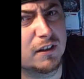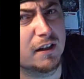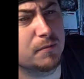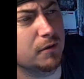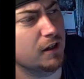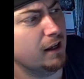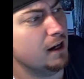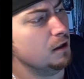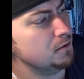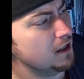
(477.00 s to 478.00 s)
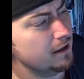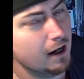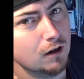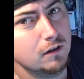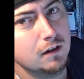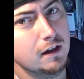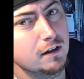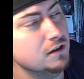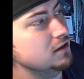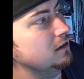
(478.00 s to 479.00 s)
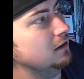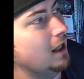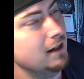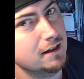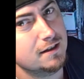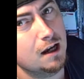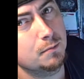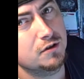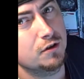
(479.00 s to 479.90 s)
Okay, but I got it upside down and just lightly taped